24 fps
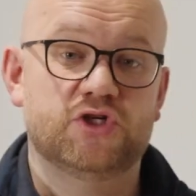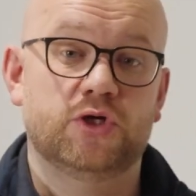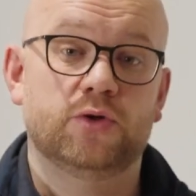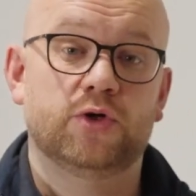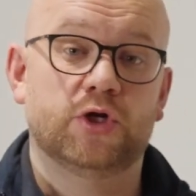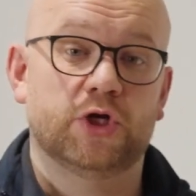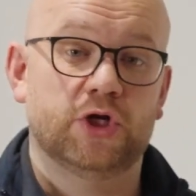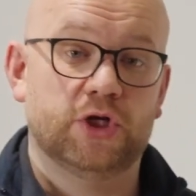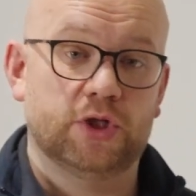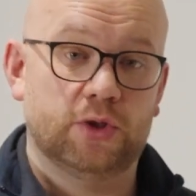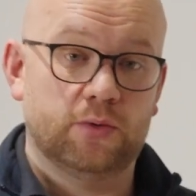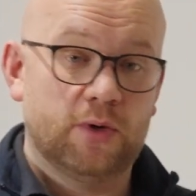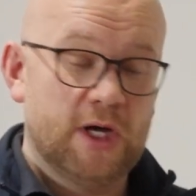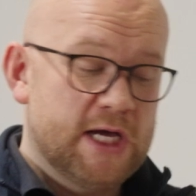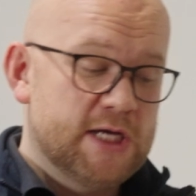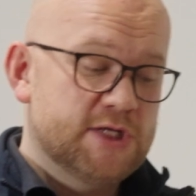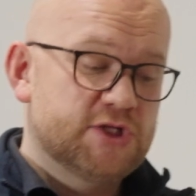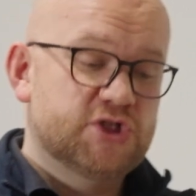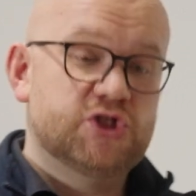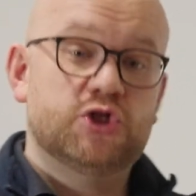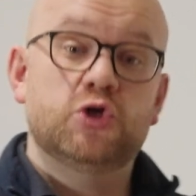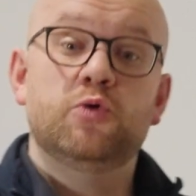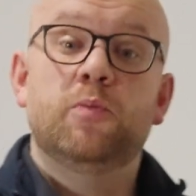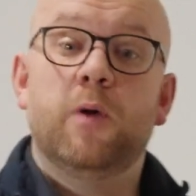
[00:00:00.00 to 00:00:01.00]
You can do
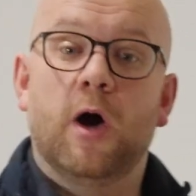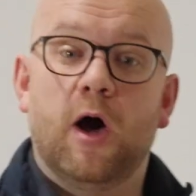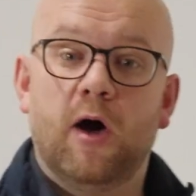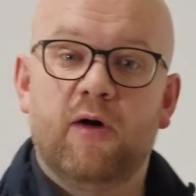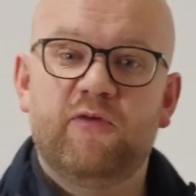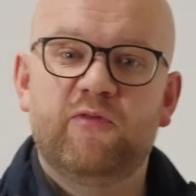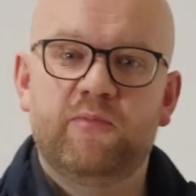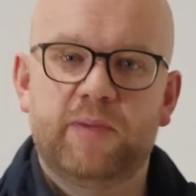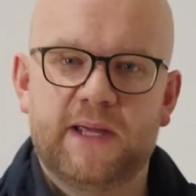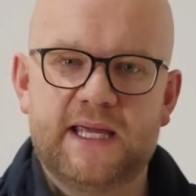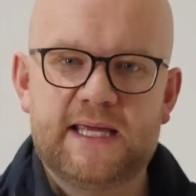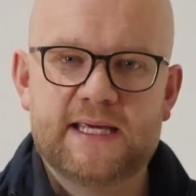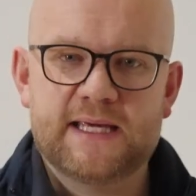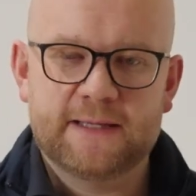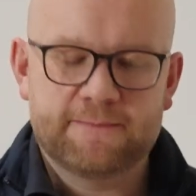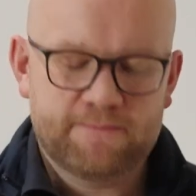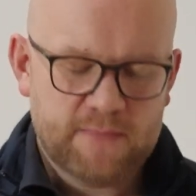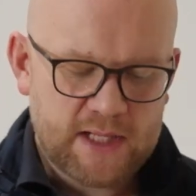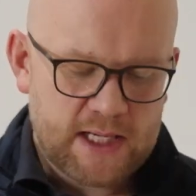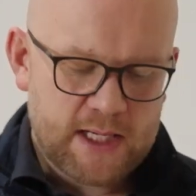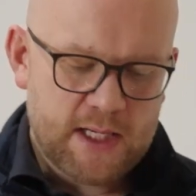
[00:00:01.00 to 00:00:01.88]
super off-peak,